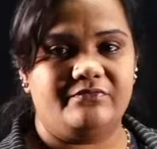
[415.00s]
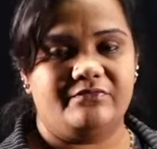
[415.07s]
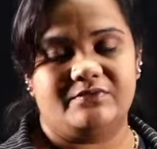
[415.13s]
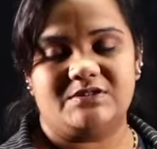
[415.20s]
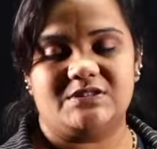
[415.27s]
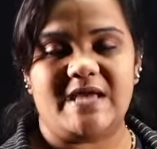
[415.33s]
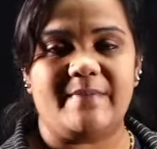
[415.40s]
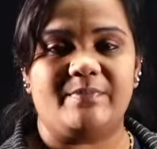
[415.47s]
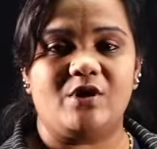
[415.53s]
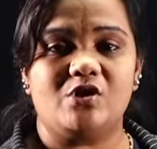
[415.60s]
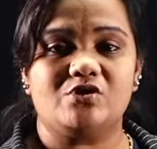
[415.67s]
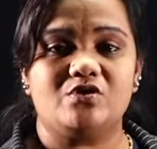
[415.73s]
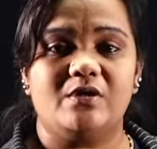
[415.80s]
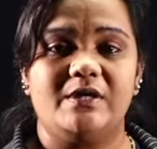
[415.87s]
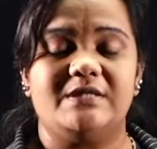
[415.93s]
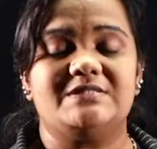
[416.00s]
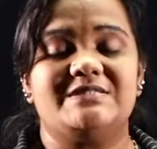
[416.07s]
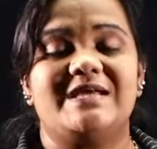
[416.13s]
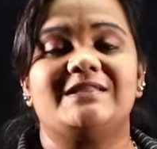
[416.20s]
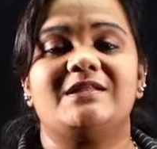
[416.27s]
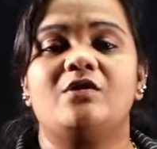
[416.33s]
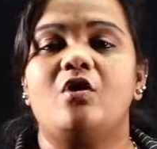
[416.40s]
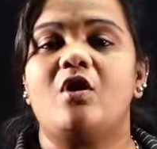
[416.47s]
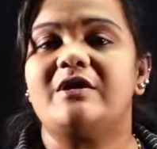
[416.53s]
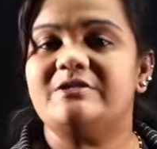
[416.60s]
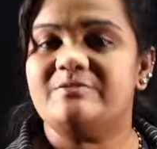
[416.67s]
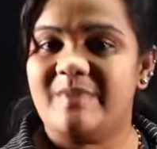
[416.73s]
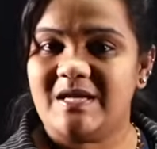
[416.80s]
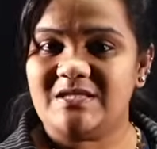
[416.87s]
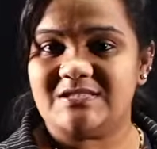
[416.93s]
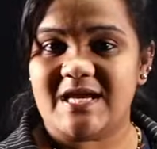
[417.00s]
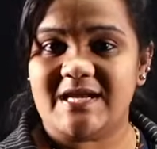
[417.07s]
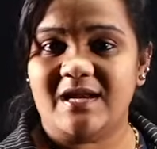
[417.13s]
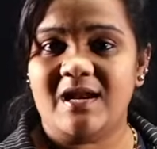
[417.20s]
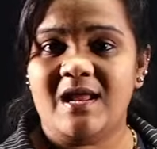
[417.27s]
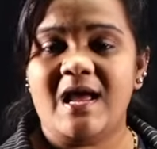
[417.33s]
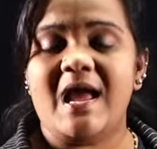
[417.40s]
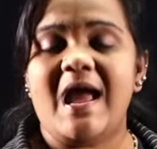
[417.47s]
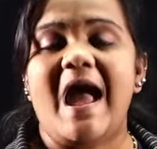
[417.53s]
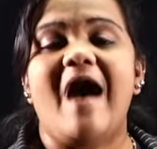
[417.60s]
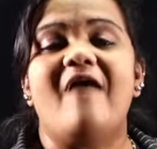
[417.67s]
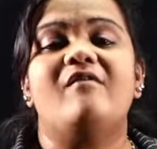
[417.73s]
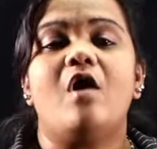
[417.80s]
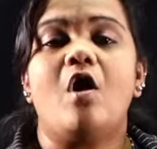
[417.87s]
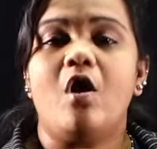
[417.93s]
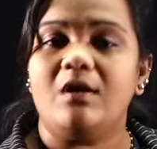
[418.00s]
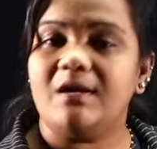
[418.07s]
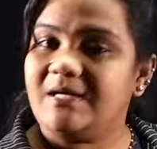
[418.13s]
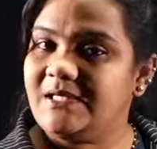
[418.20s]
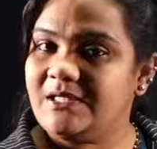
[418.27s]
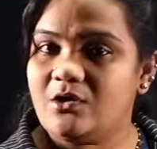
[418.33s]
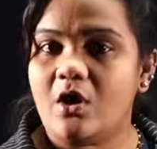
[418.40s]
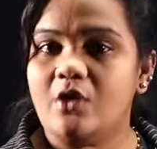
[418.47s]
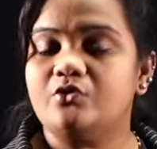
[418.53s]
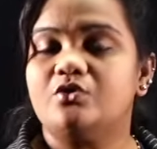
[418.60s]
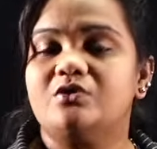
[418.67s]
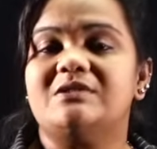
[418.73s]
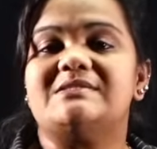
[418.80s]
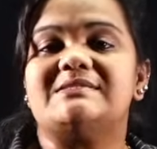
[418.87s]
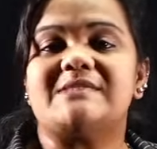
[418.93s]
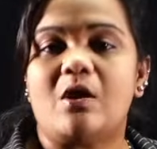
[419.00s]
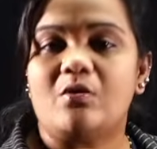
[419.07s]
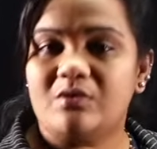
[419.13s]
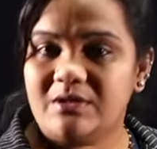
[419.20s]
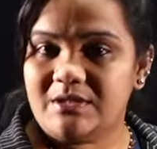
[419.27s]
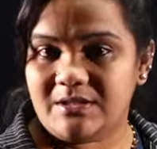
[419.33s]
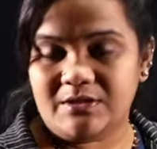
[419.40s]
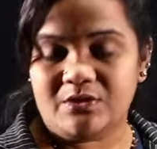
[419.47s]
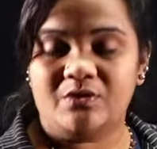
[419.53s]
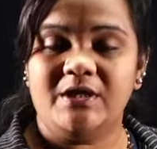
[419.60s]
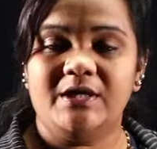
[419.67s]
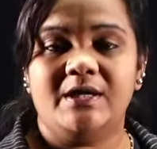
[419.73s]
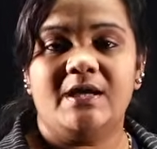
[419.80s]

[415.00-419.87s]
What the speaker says: chapter also in Chandan Loik's main channel. I have already gone through this sound unit,